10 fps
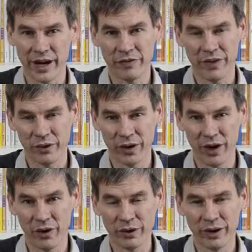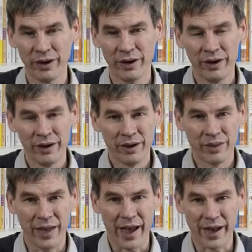And I found out
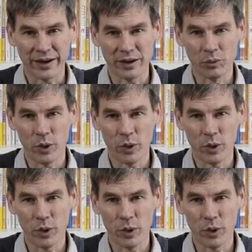that in